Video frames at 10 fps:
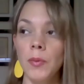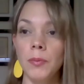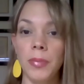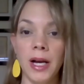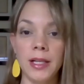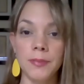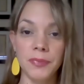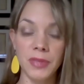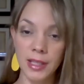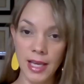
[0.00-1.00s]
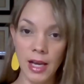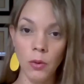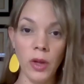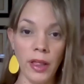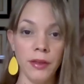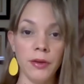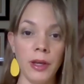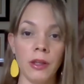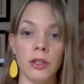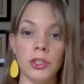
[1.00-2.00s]
But yeah, while you
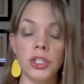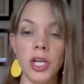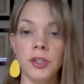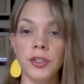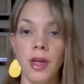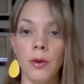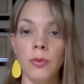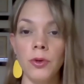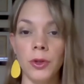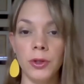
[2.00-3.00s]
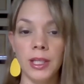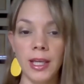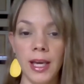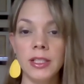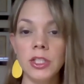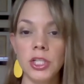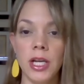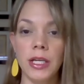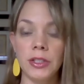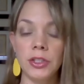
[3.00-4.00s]
cannot change that, what you can
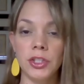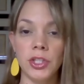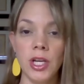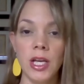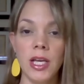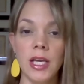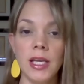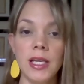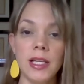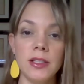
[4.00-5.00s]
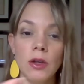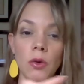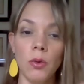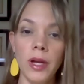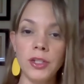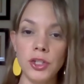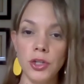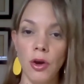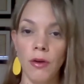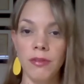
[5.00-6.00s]
change is which
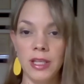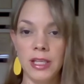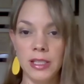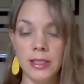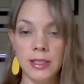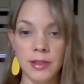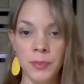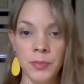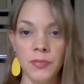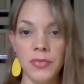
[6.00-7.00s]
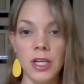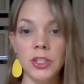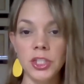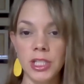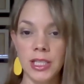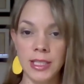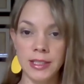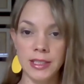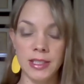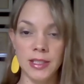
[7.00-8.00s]
of these
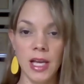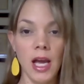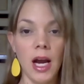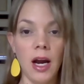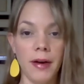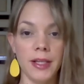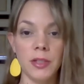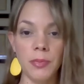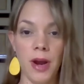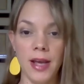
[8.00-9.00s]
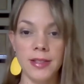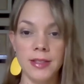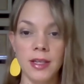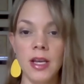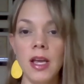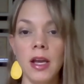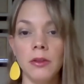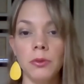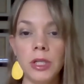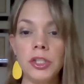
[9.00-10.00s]
genes are expressed and
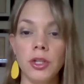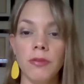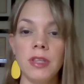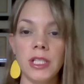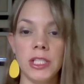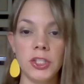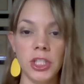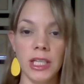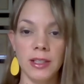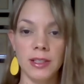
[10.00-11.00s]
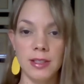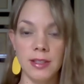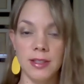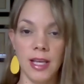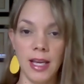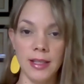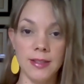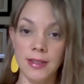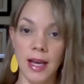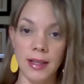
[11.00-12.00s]
which of these genes stay
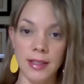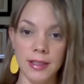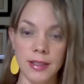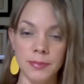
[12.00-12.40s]
silent.